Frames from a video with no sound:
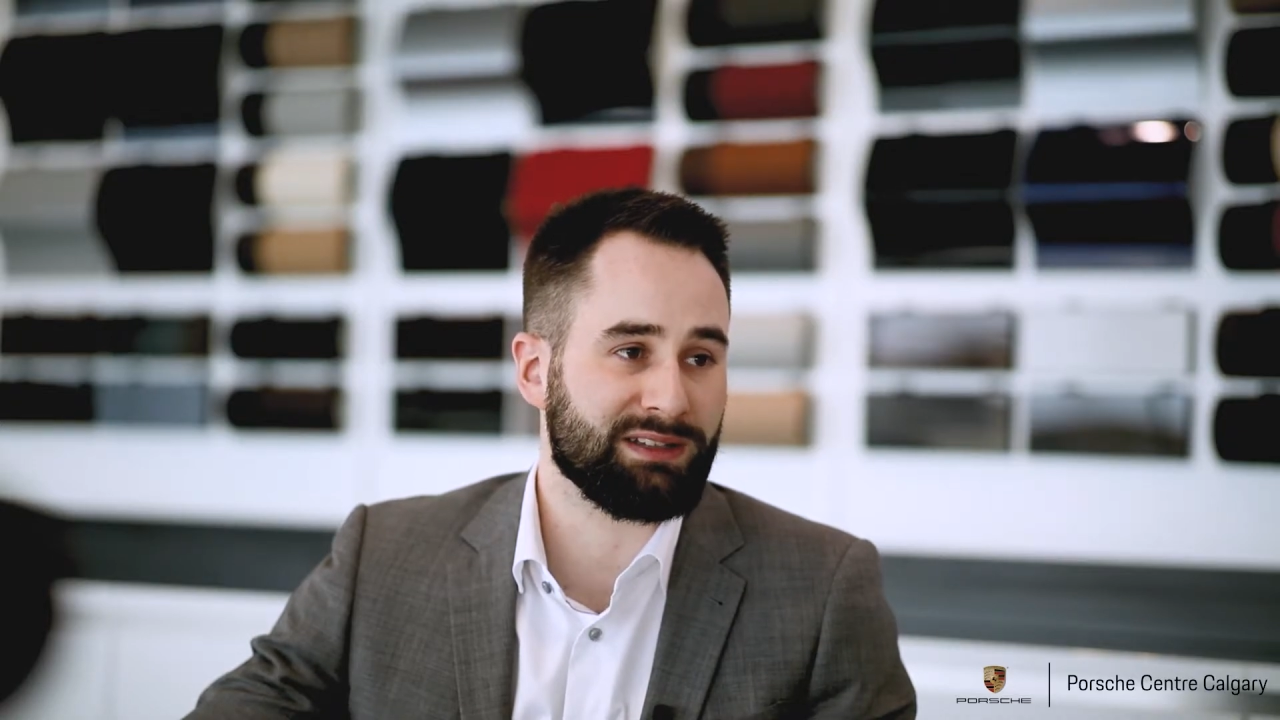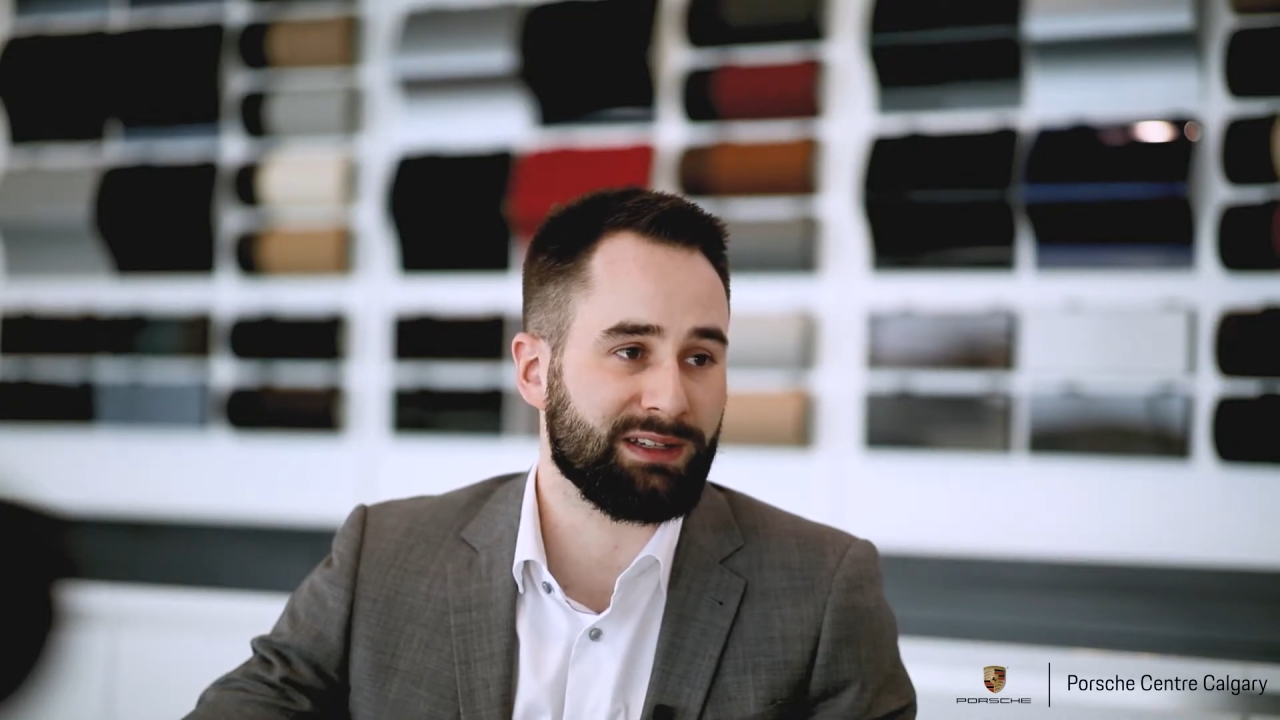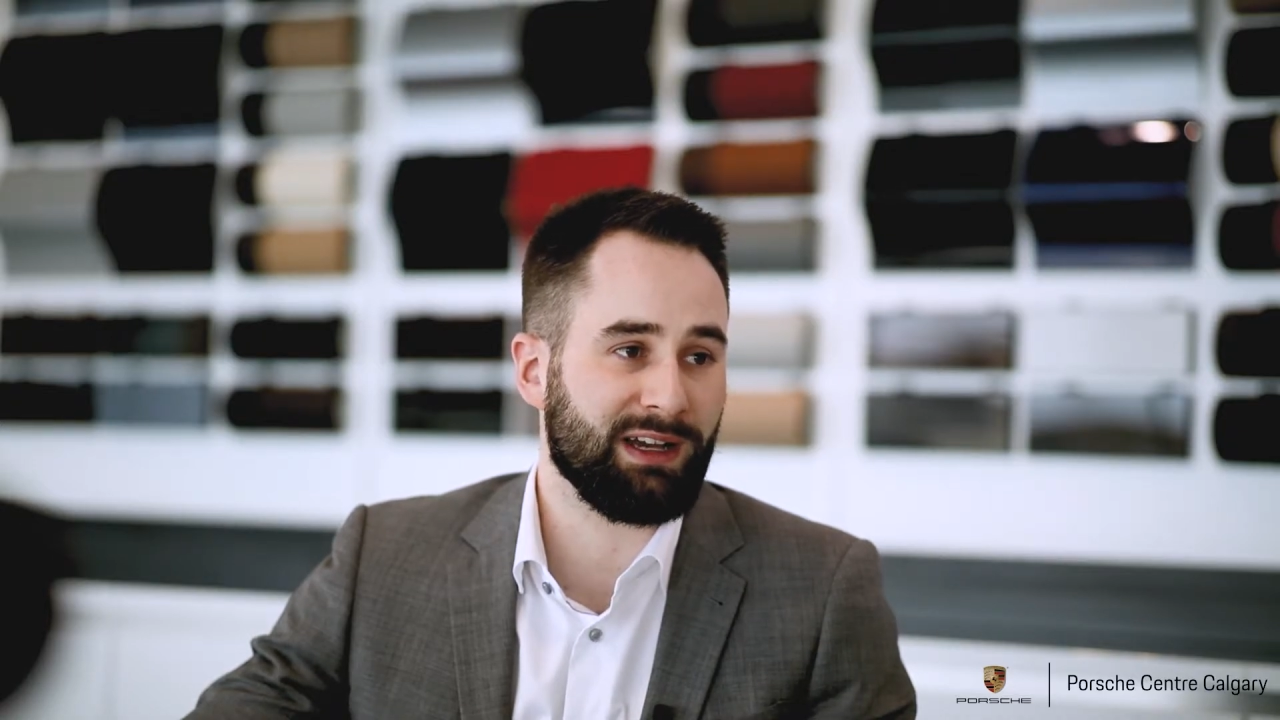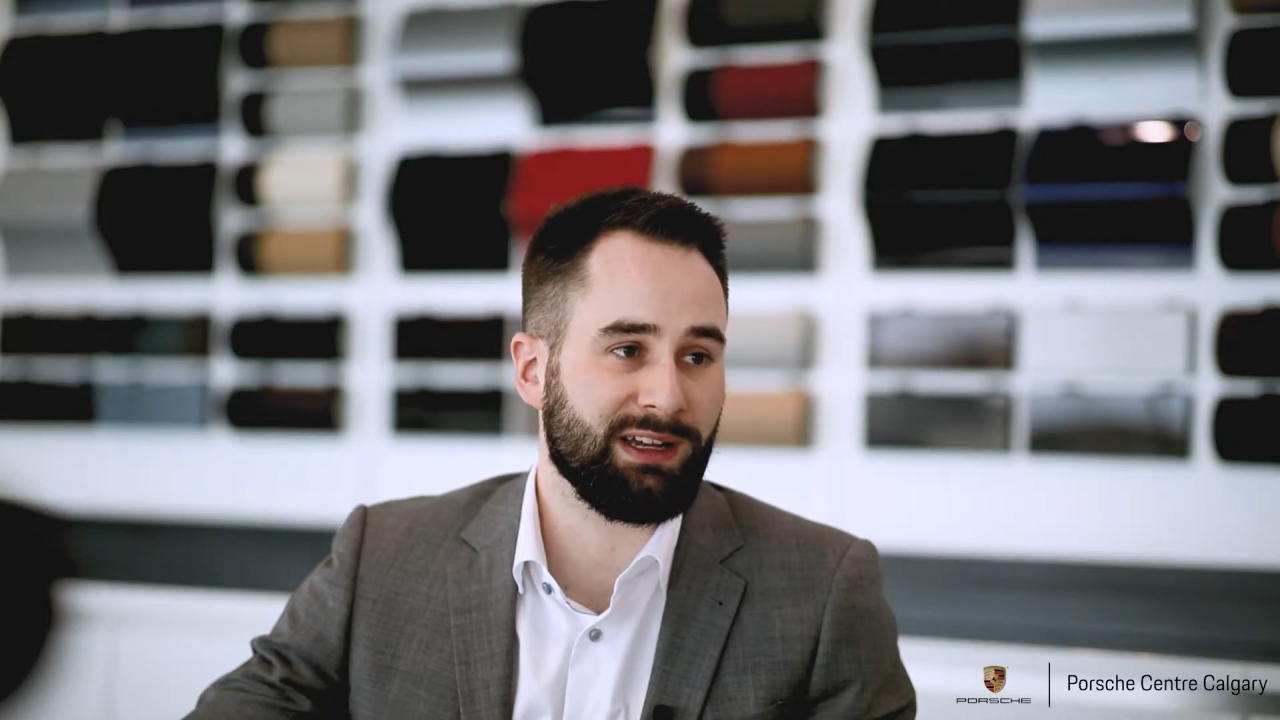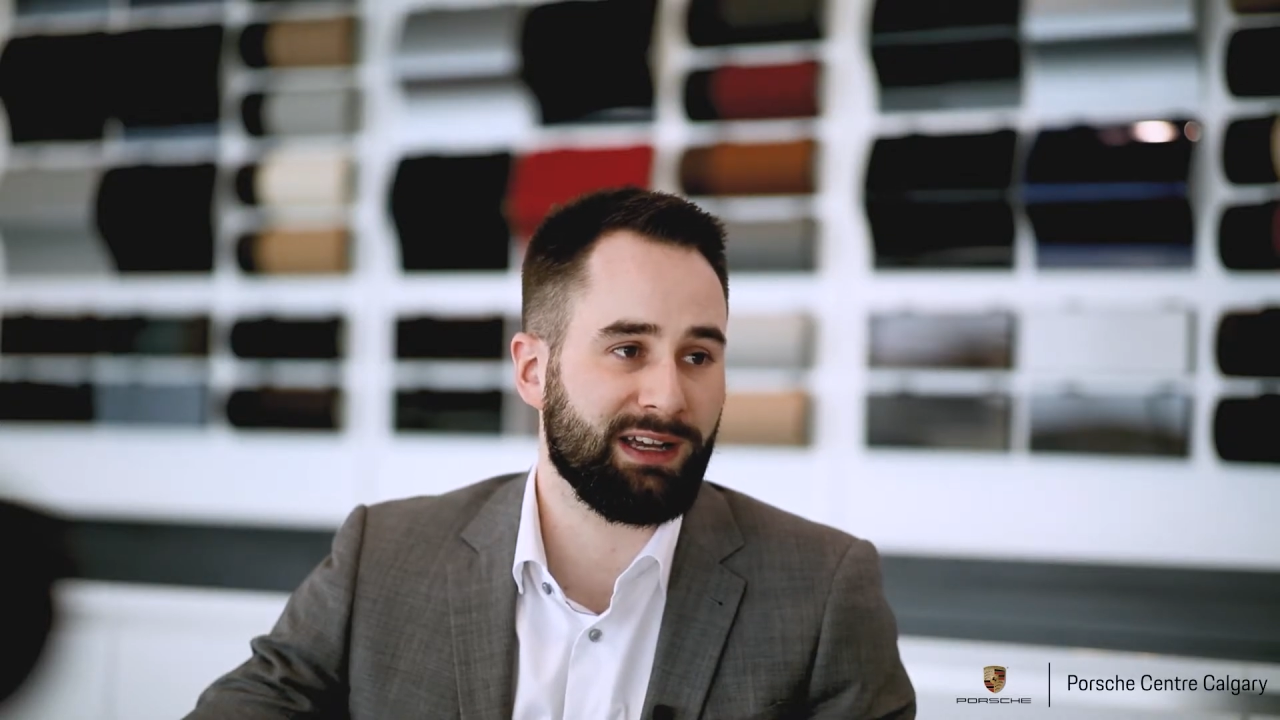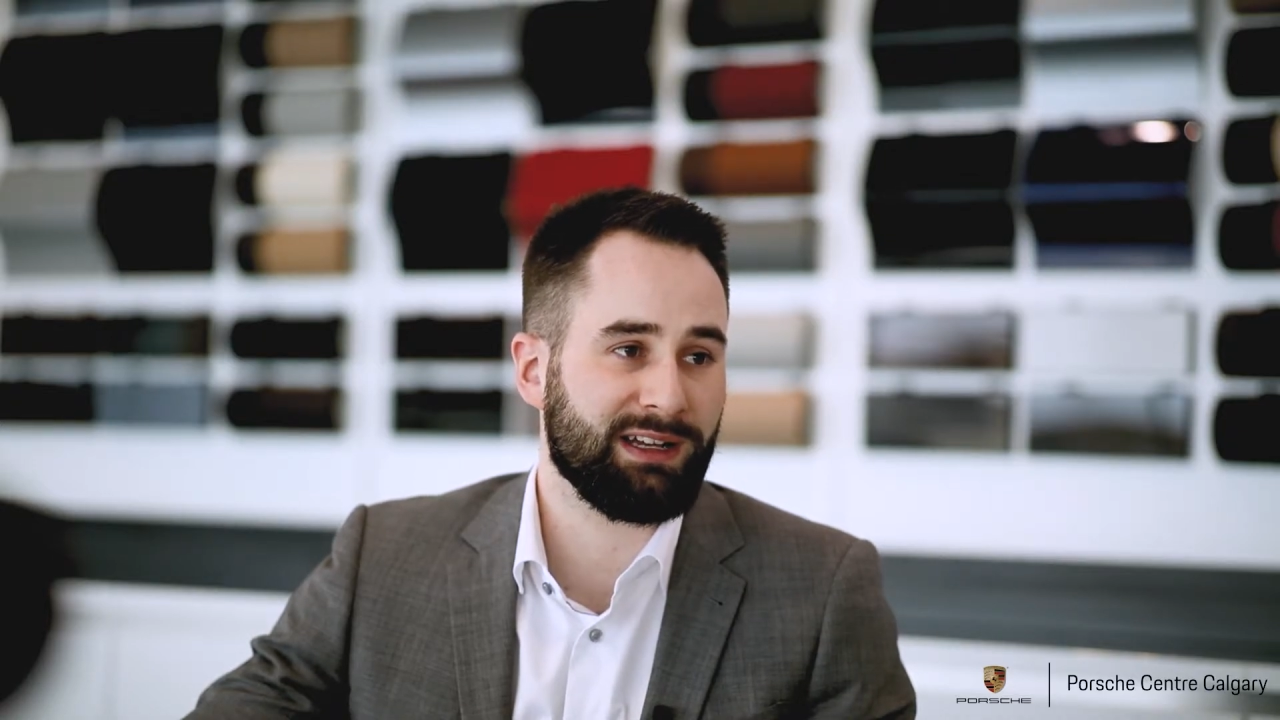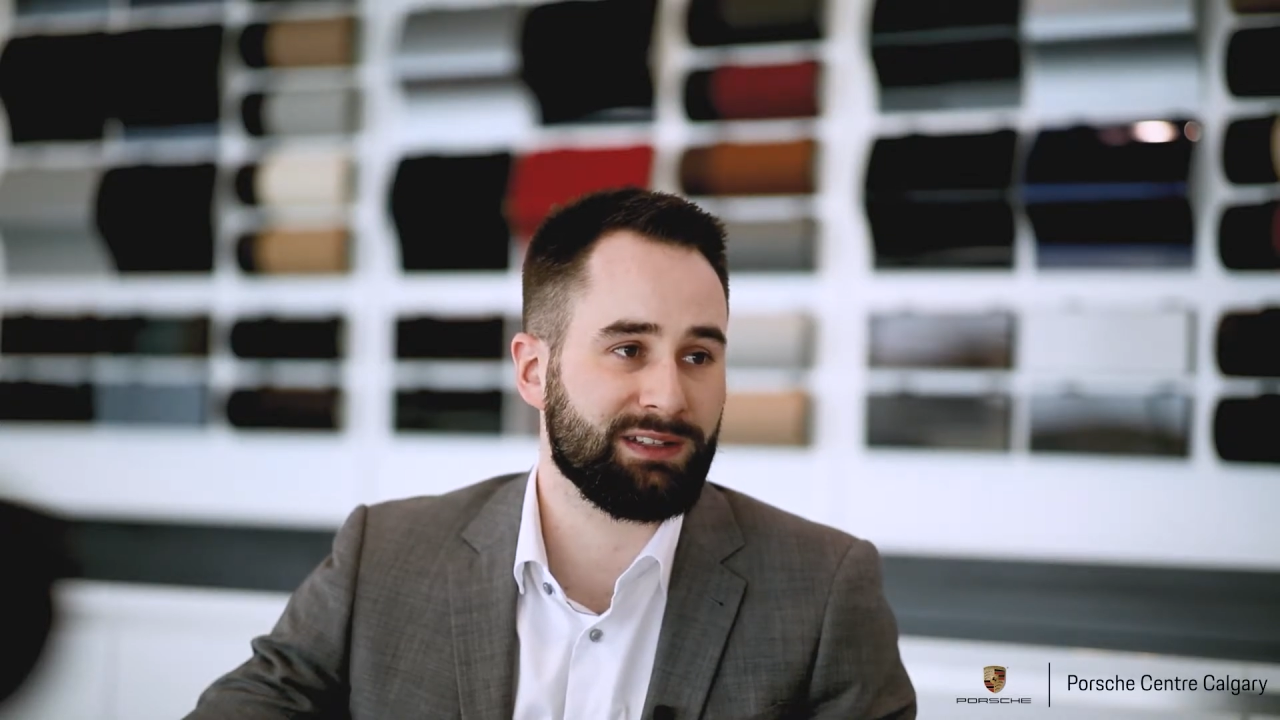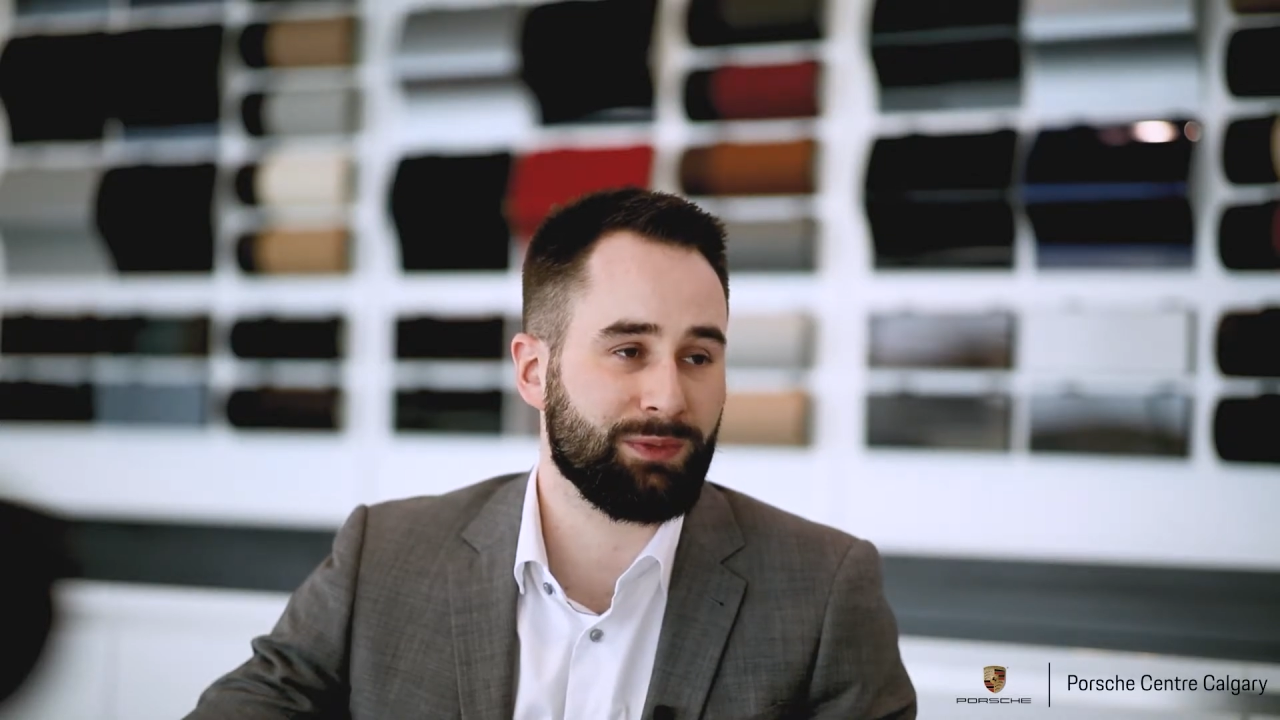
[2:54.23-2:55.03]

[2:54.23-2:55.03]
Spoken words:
the Cayennes,